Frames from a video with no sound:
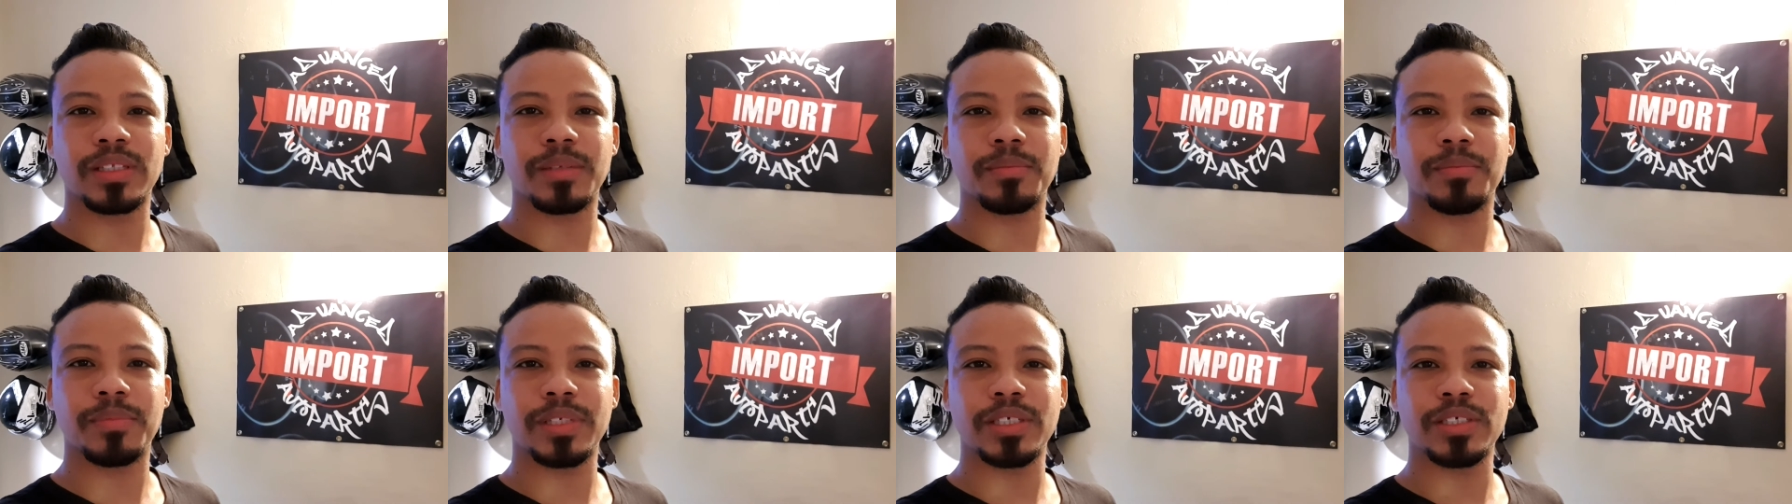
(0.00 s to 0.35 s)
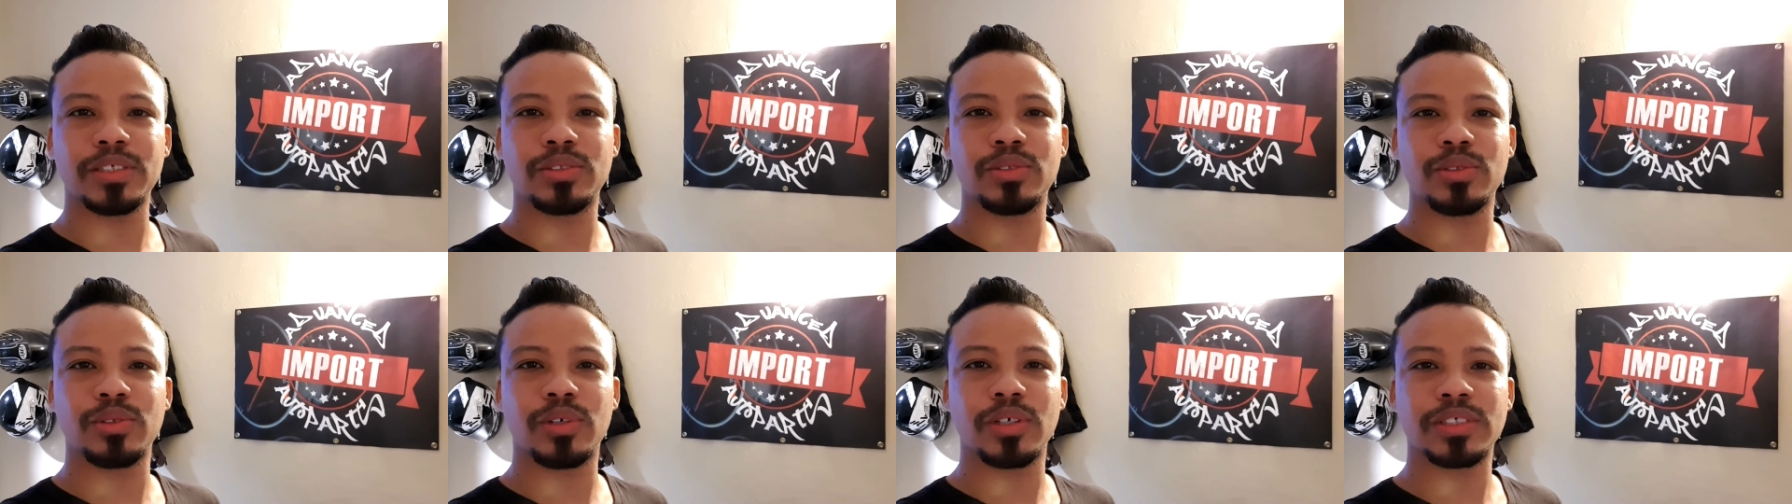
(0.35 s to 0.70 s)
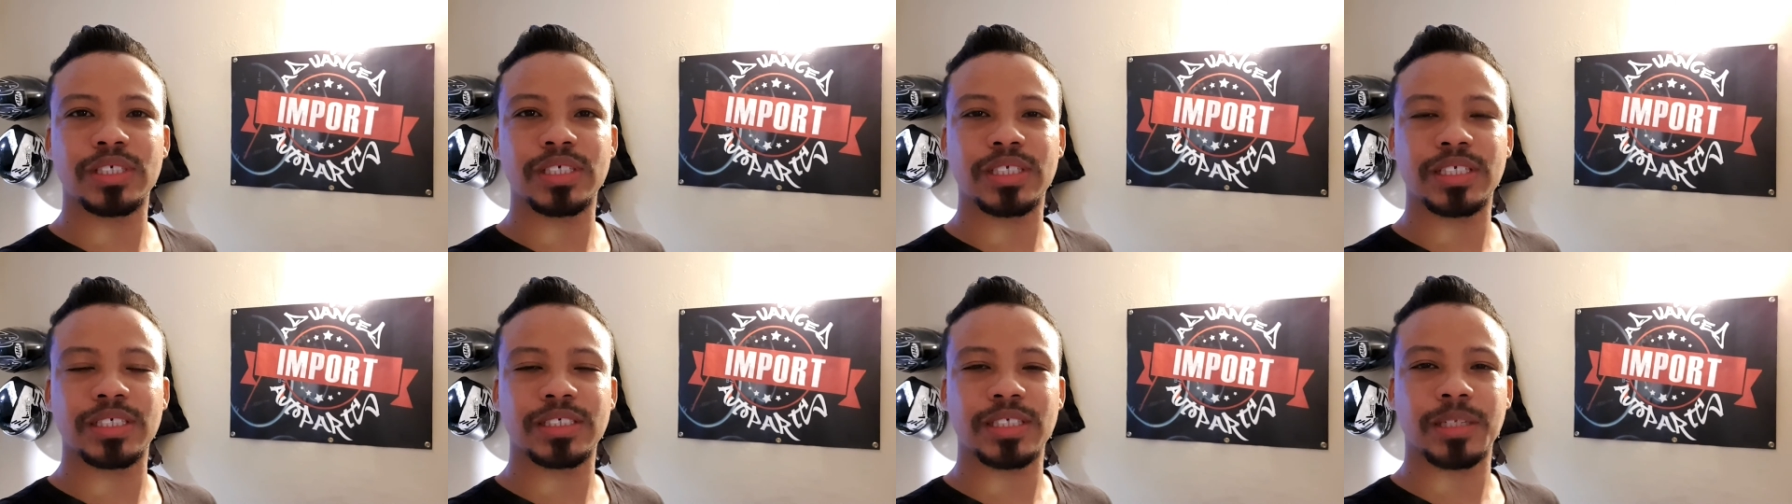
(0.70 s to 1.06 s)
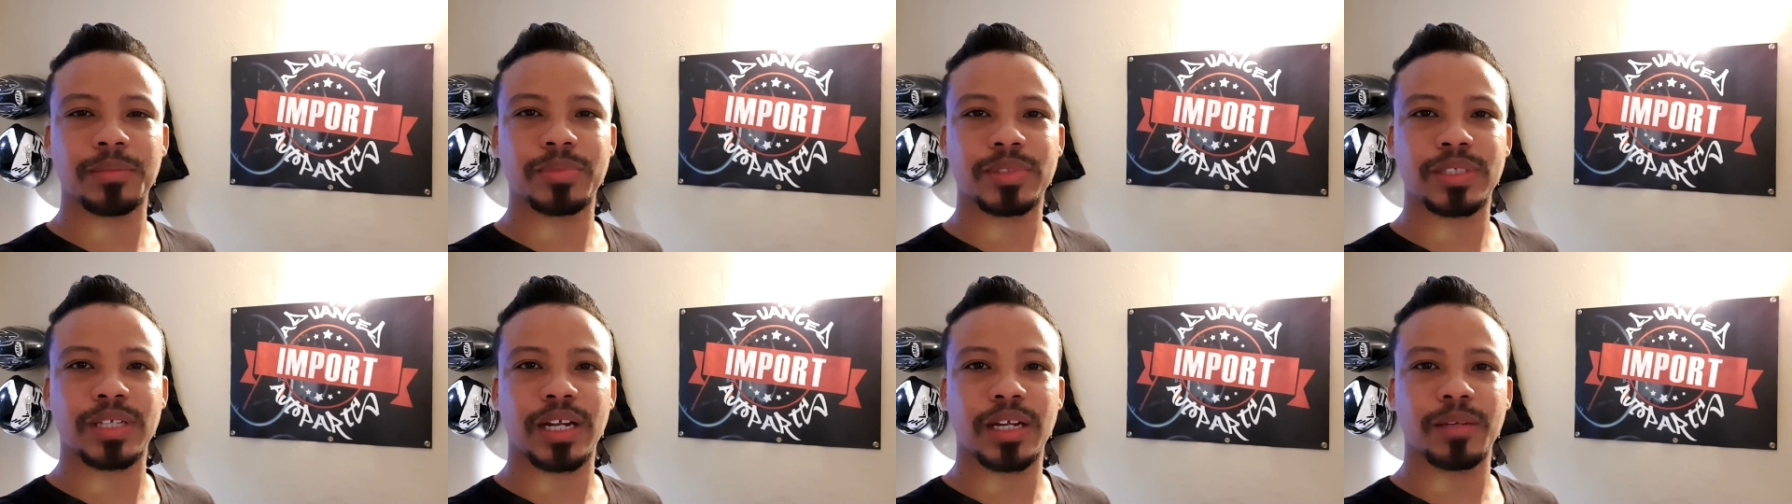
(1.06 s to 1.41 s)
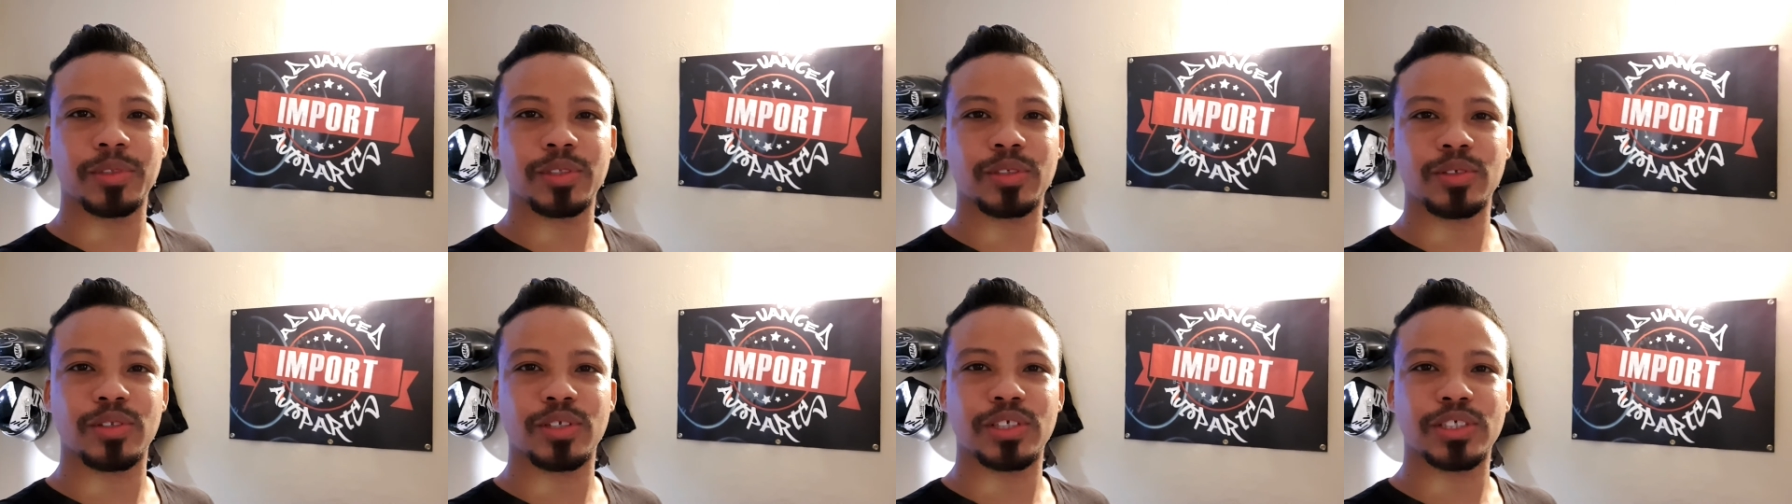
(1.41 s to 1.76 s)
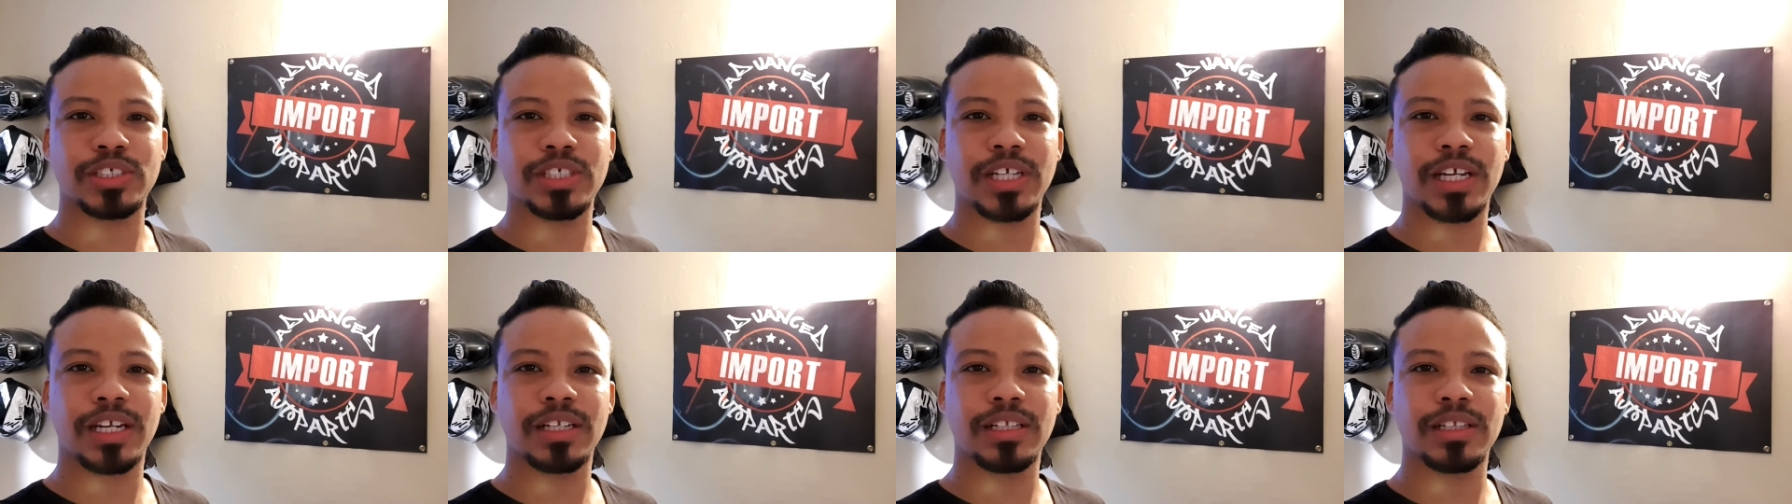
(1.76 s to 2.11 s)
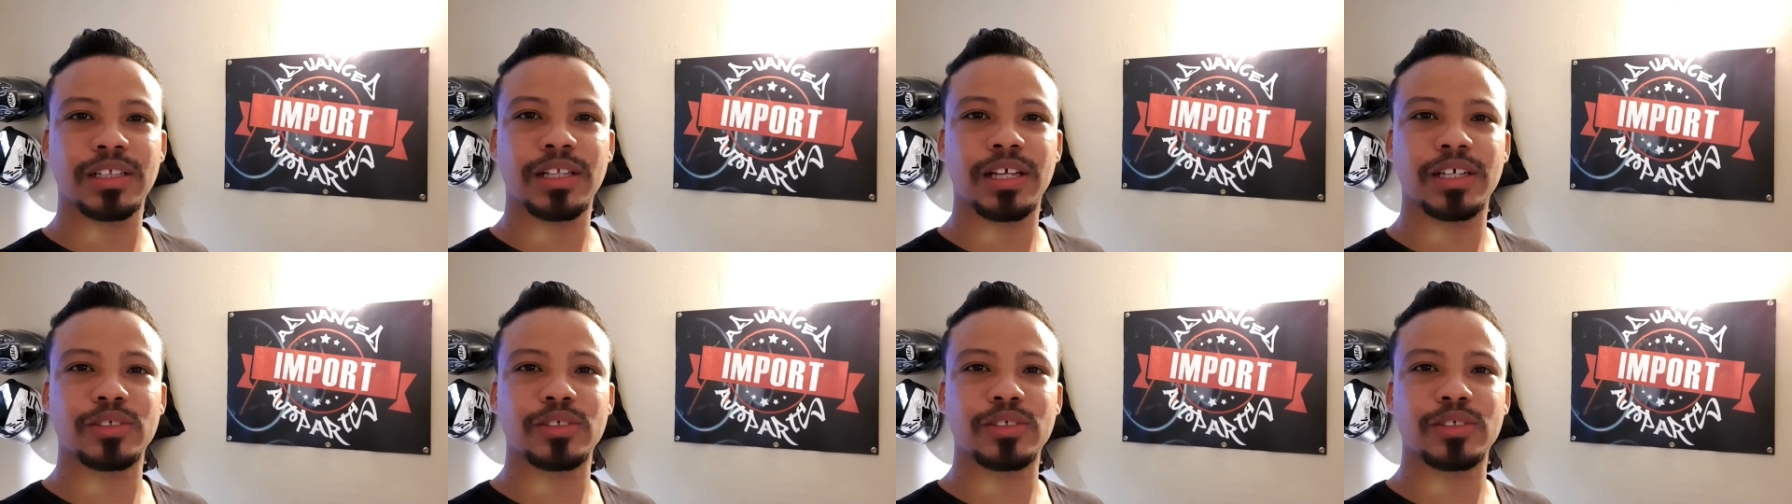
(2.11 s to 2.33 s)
then please do consider subscribing to the channel,